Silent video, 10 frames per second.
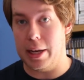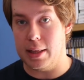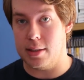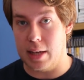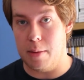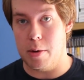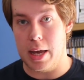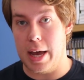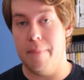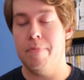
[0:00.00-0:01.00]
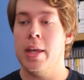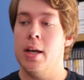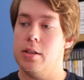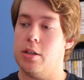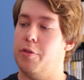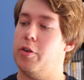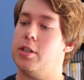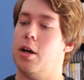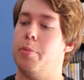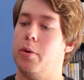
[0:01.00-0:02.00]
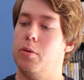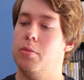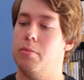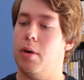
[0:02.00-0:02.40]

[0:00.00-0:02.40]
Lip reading: made the saber yet. So, for example,